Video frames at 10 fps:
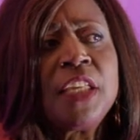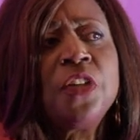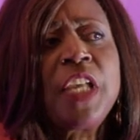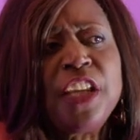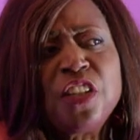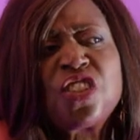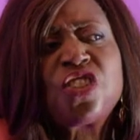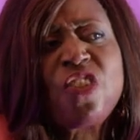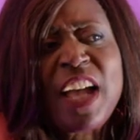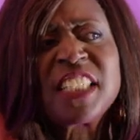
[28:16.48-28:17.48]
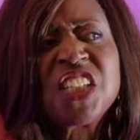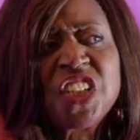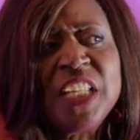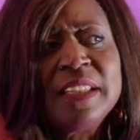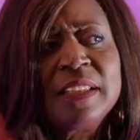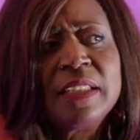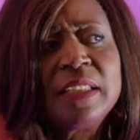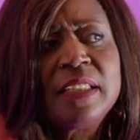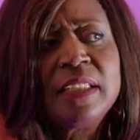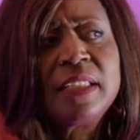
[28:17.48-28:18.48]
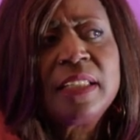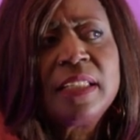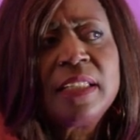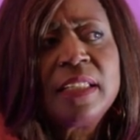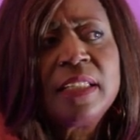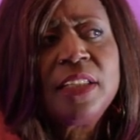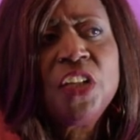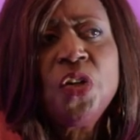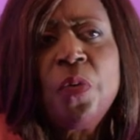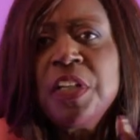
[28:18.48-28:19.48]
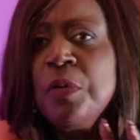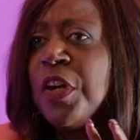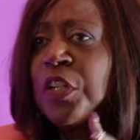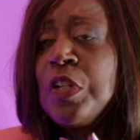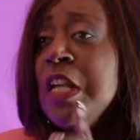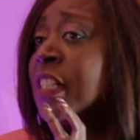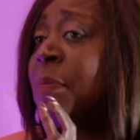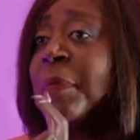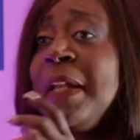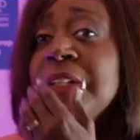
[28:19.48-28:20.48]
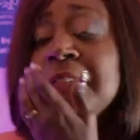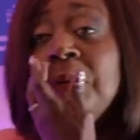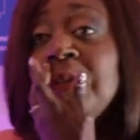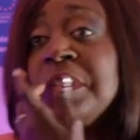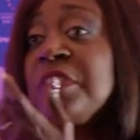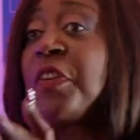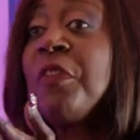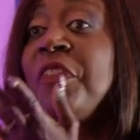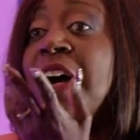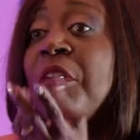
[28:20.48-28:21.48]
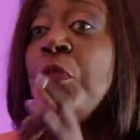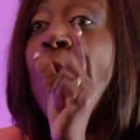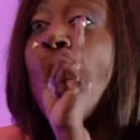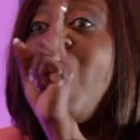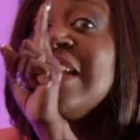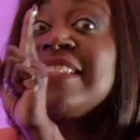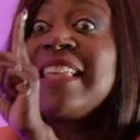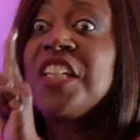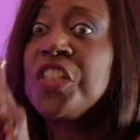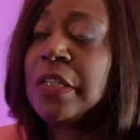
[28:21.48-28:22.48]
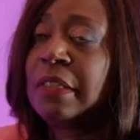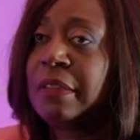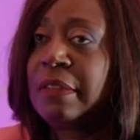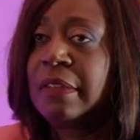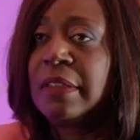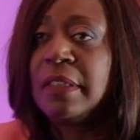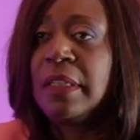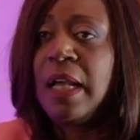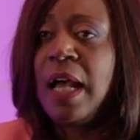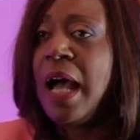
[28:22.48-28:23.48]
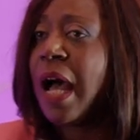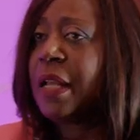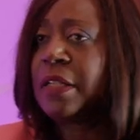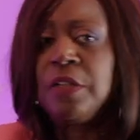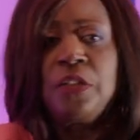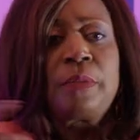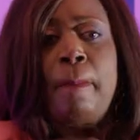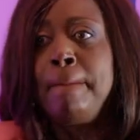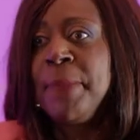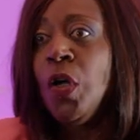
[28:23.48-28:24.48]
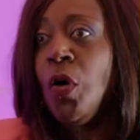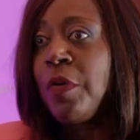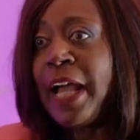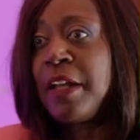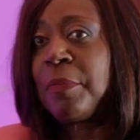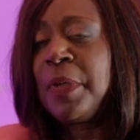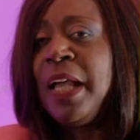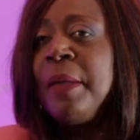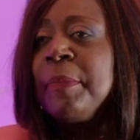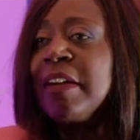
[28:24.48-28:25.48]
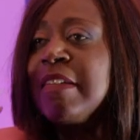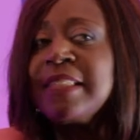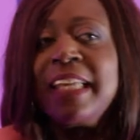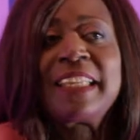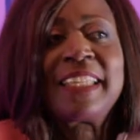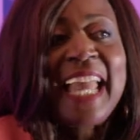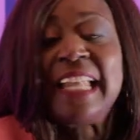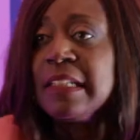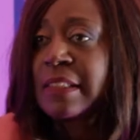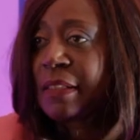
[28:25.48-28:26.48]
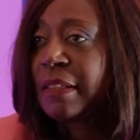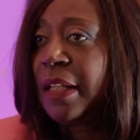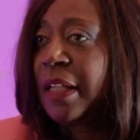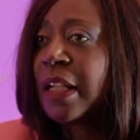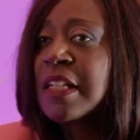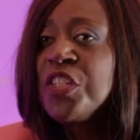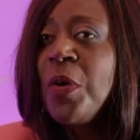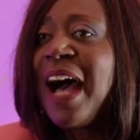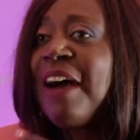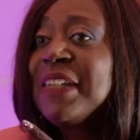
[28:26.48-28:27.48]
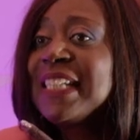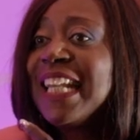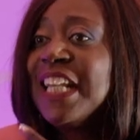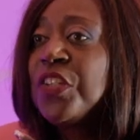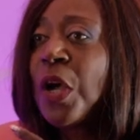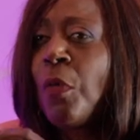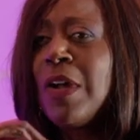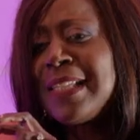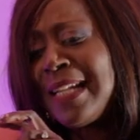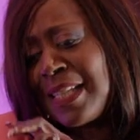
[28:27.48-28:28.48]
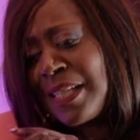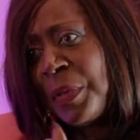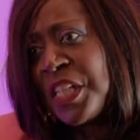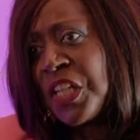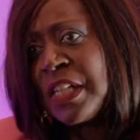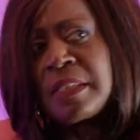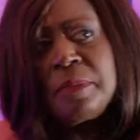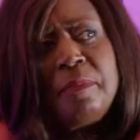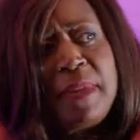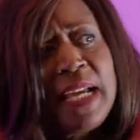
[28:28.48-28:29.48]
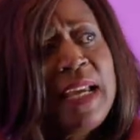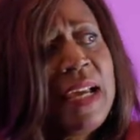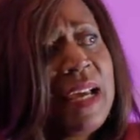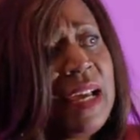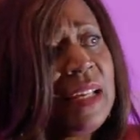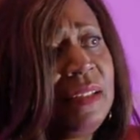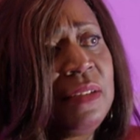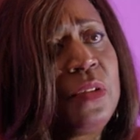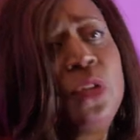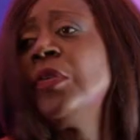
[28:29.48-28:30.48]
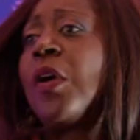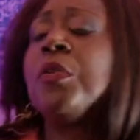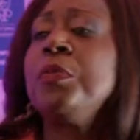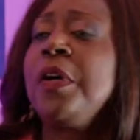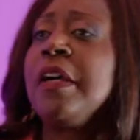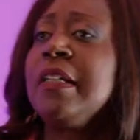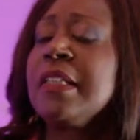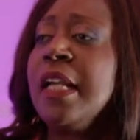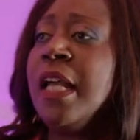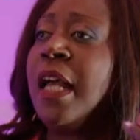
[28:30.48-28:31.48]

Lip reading: You get your strategy. You know what you want to do. Some people I just coach for one session. And they just blow right up because they get it. Because you have it in you. Once that switches, man, look out world.